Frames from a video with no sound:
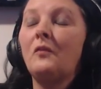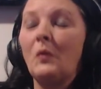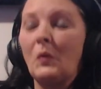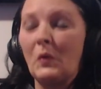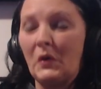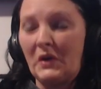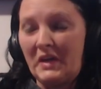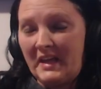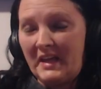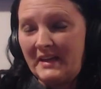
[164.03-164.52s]

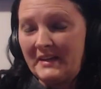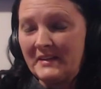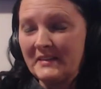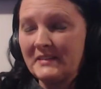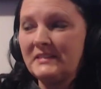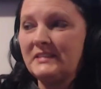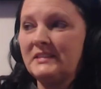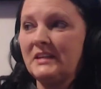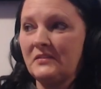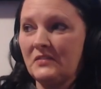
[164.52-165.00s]
40
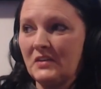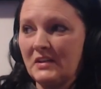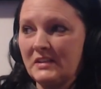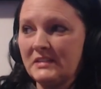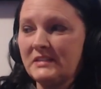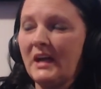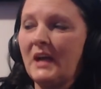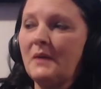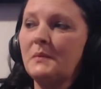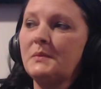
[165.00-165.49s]

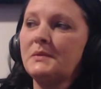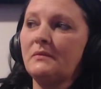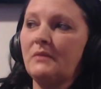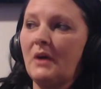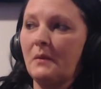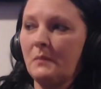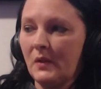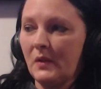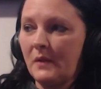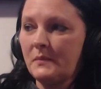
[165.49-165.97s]
different types of
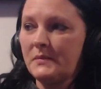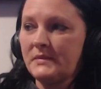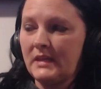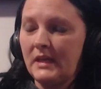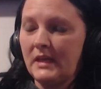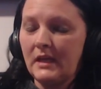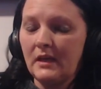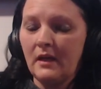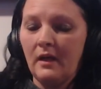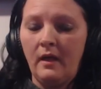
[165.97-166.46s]

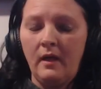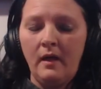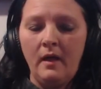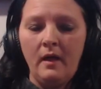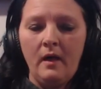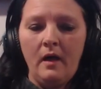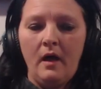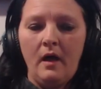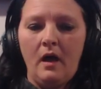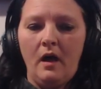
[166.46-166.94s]
epilepsy.
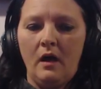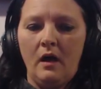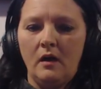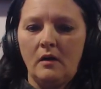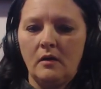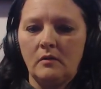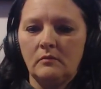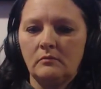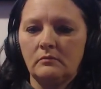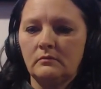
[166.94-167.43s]

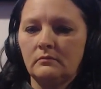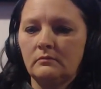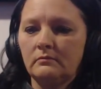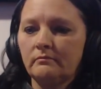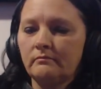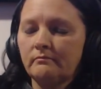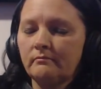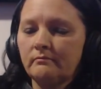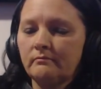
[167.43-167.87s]
Um,